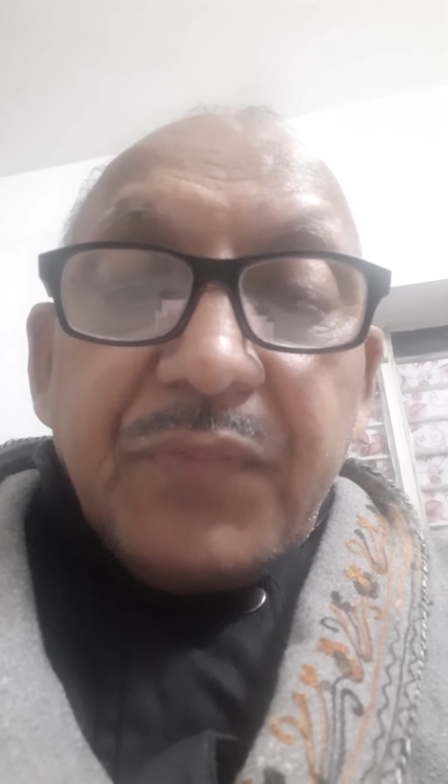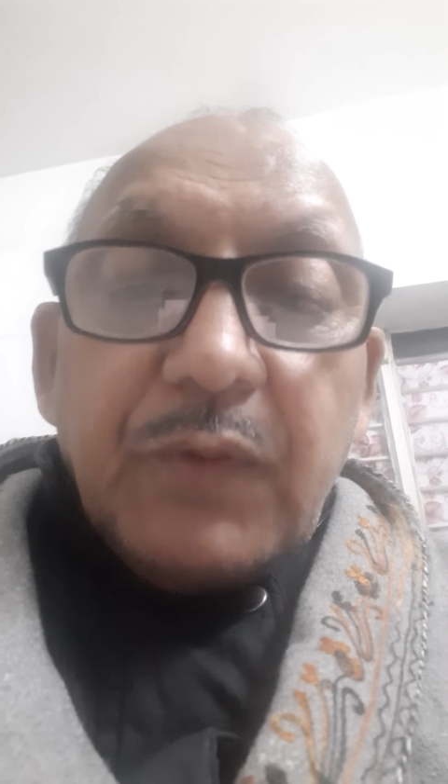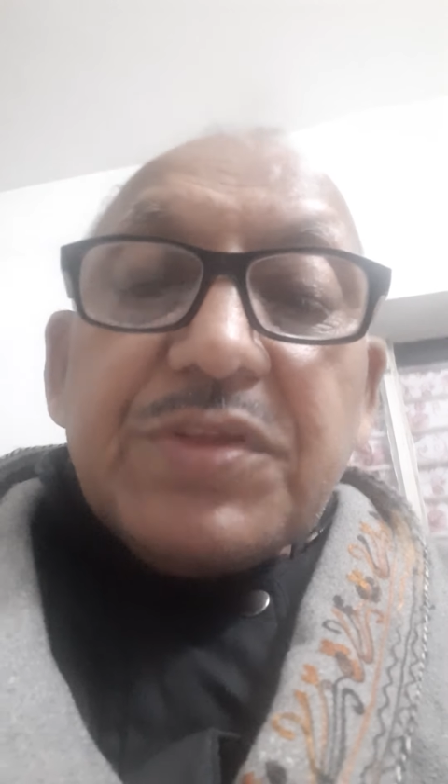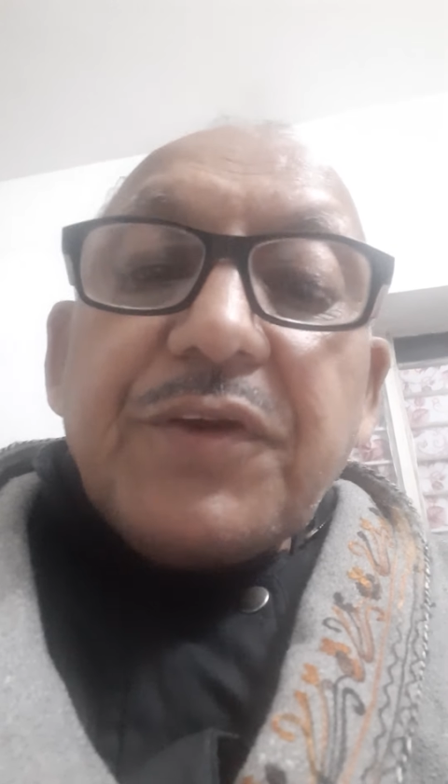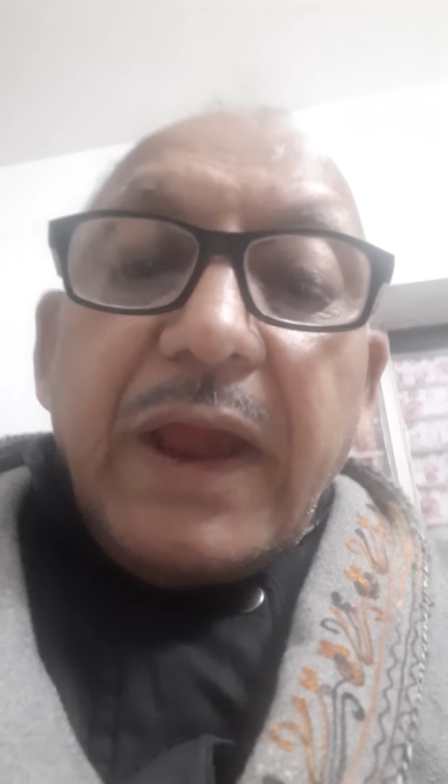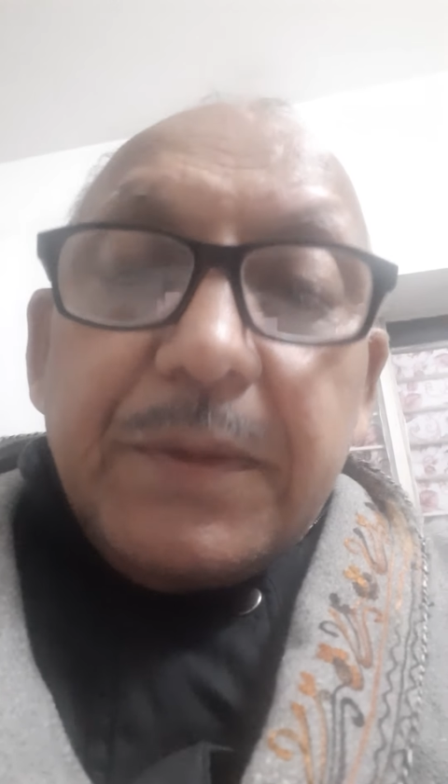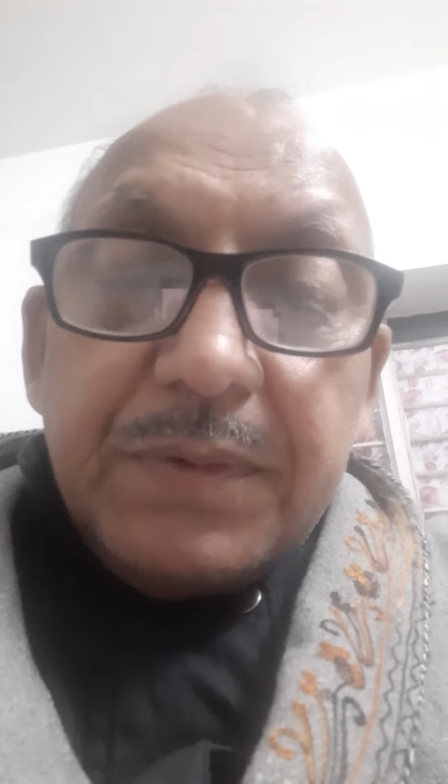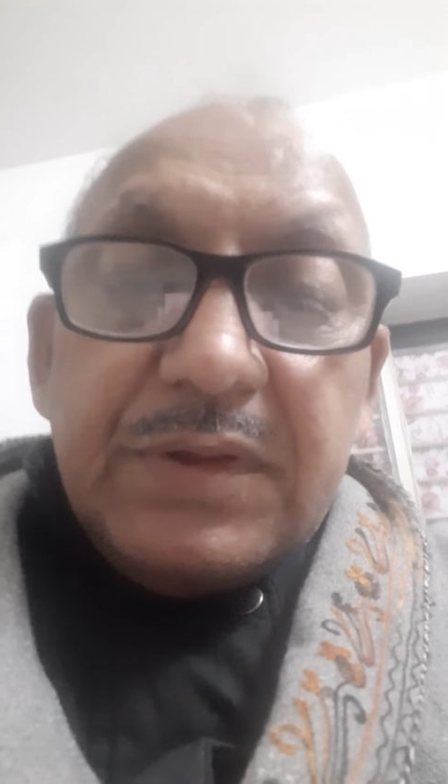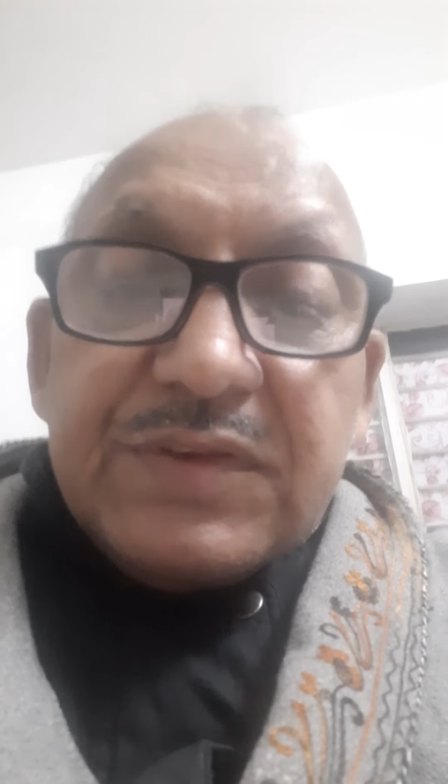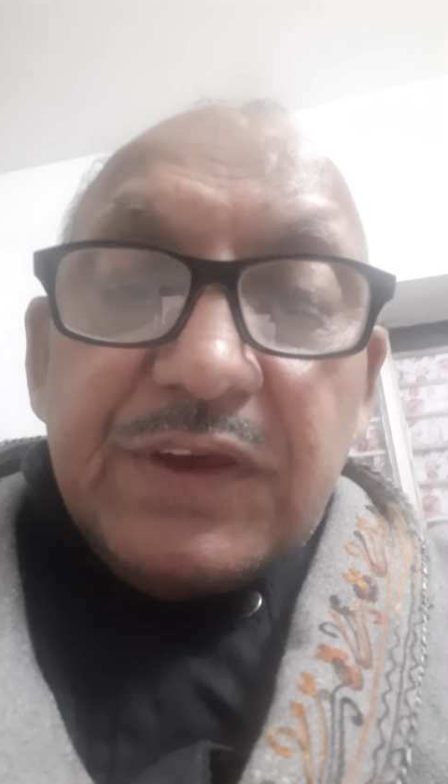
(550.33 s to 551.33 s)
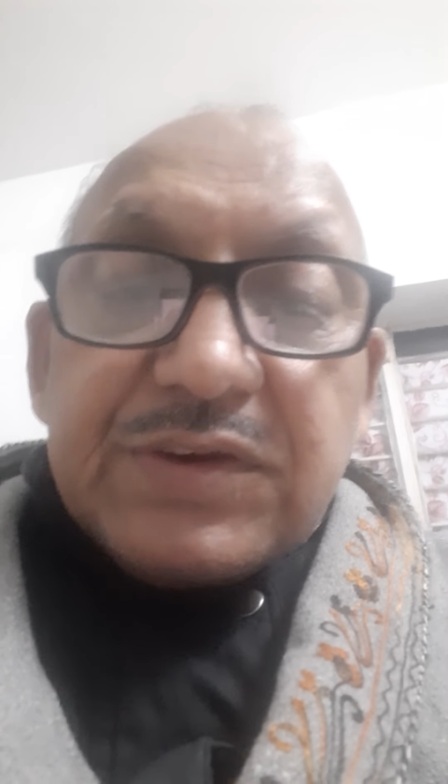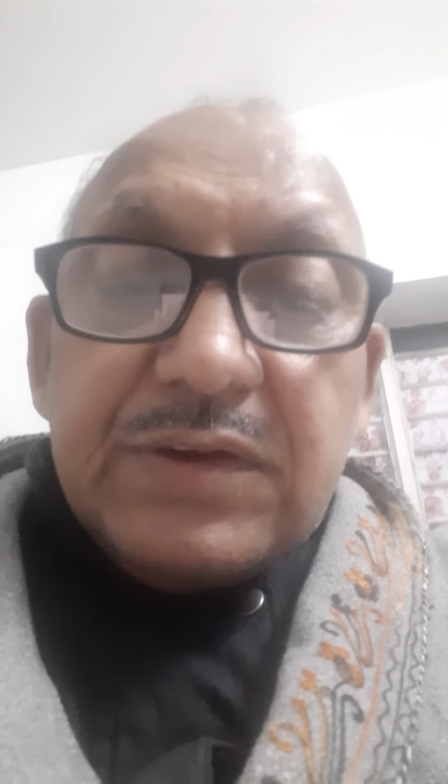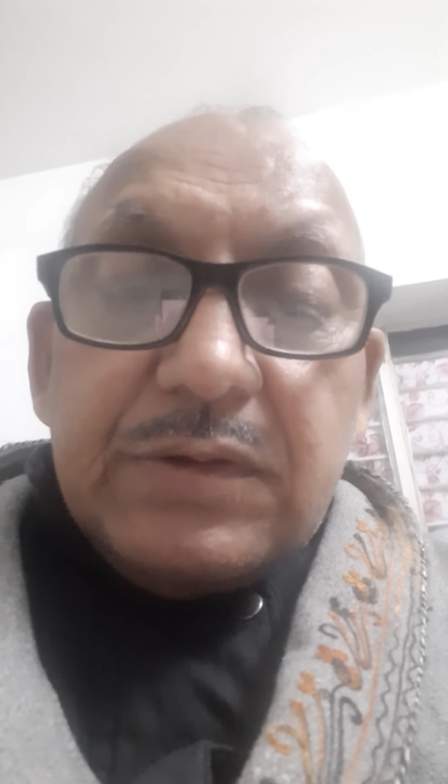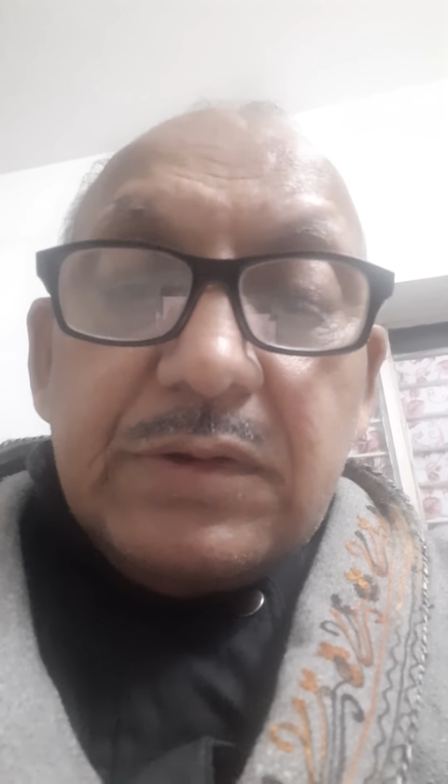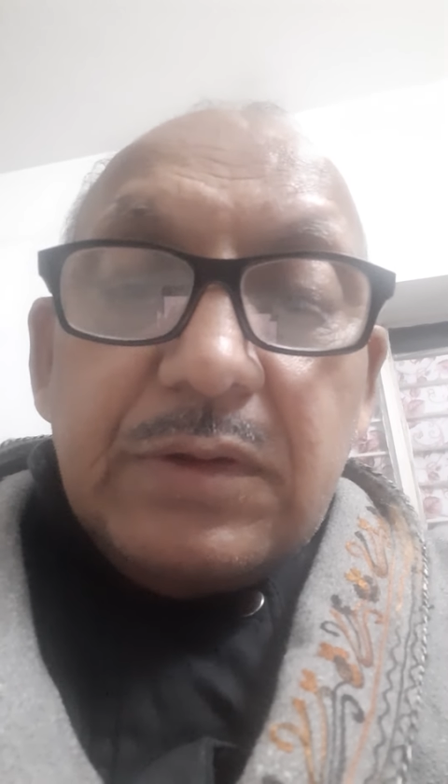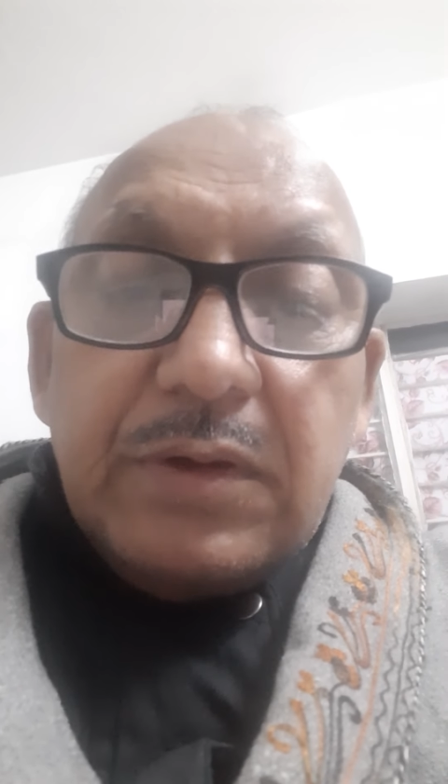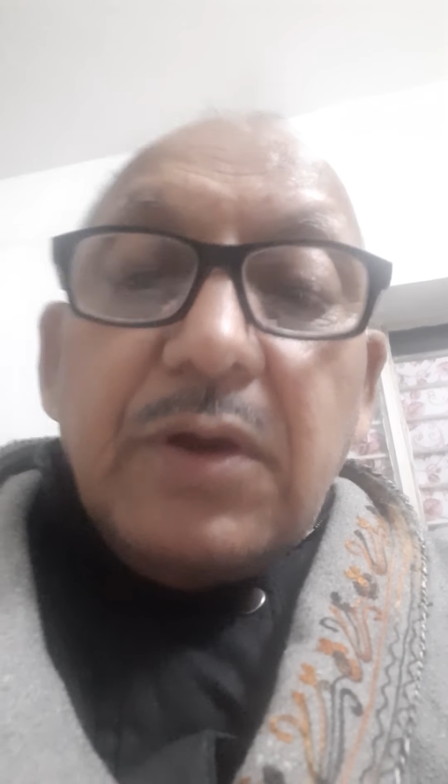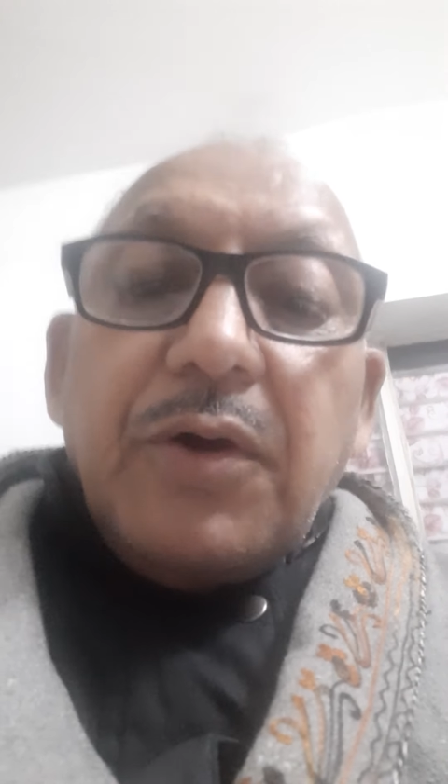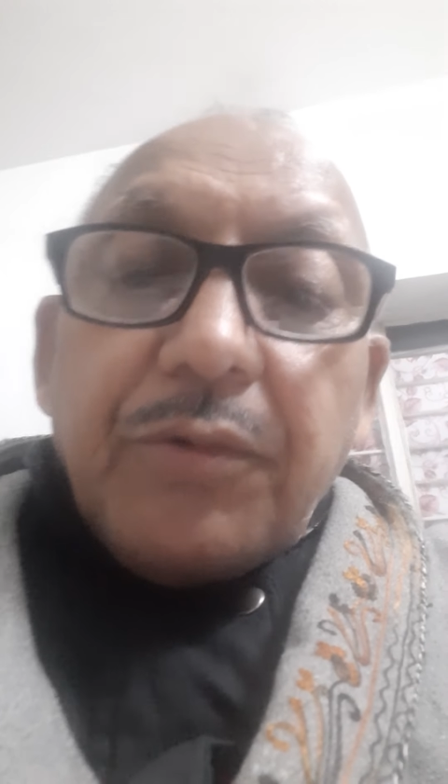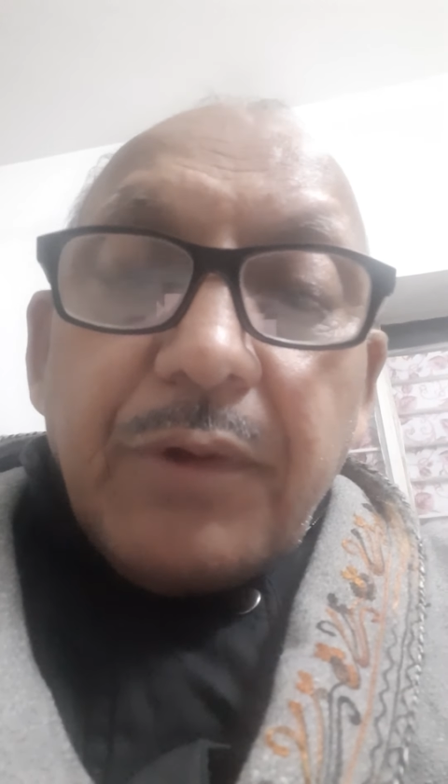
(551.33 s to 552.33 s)
with the right pronunciation,
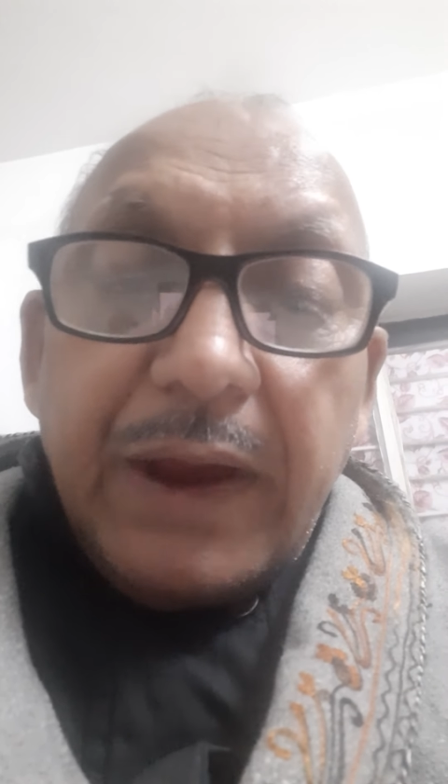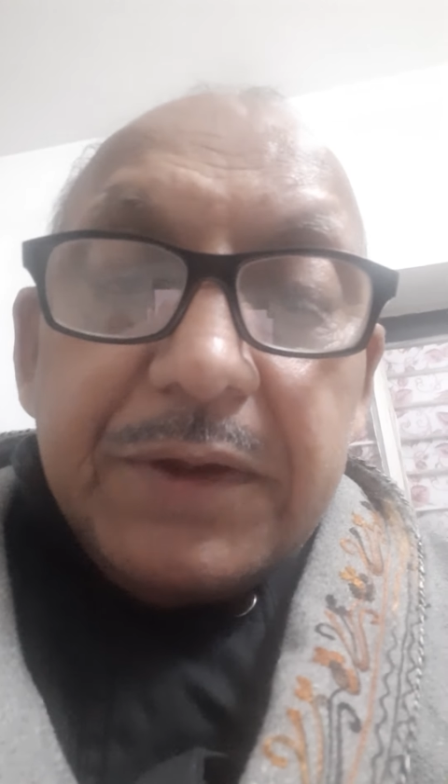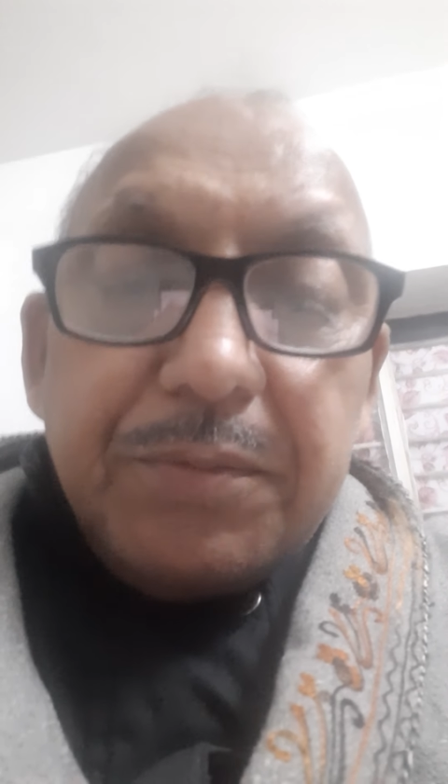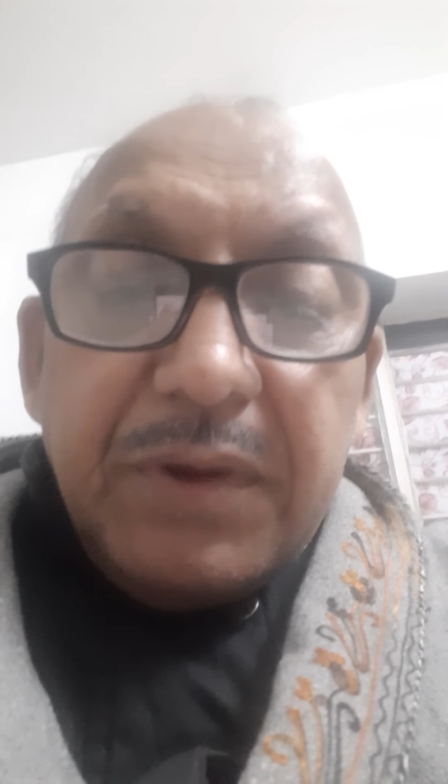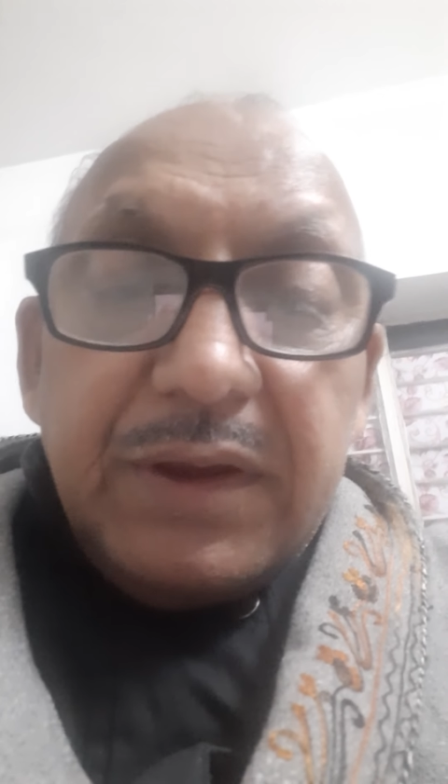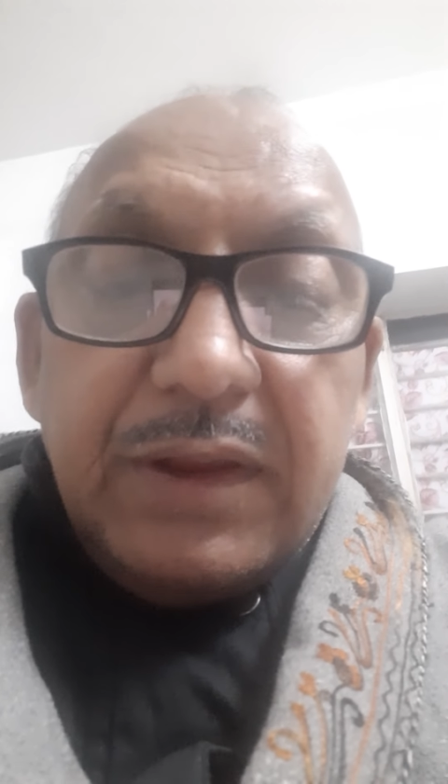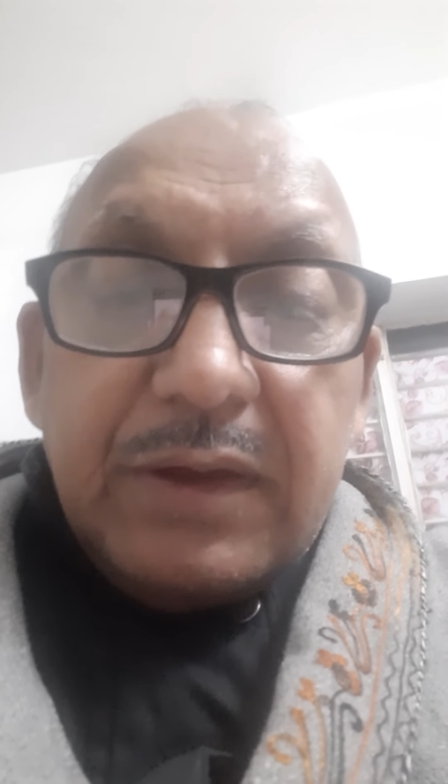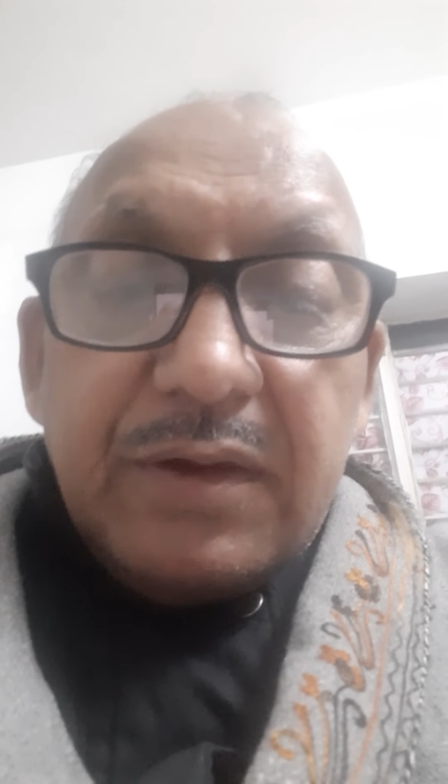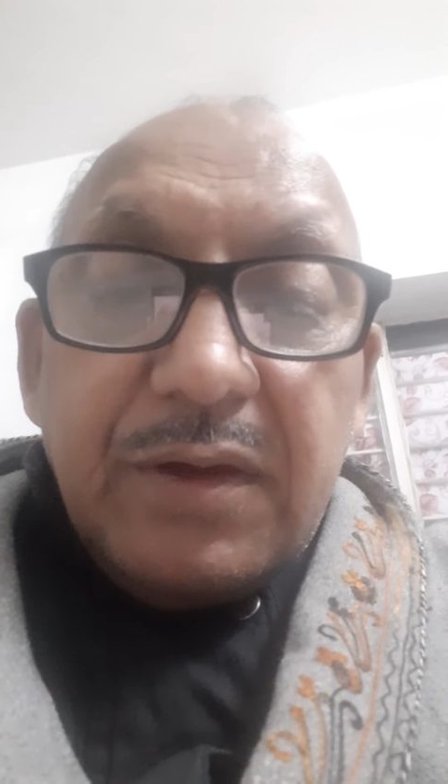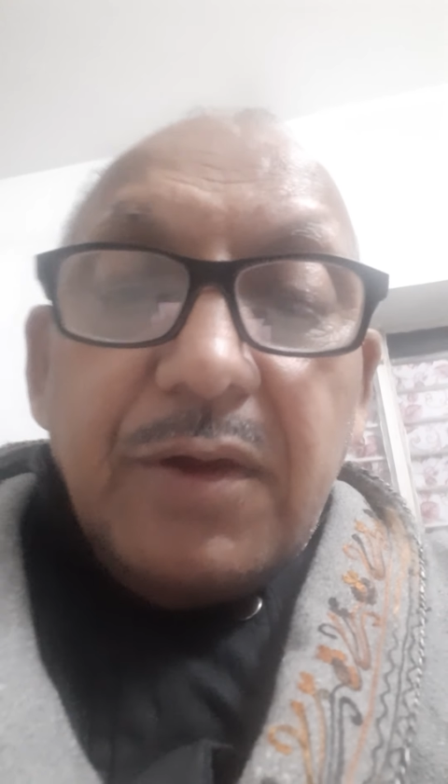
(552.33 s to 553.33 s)
right meaning,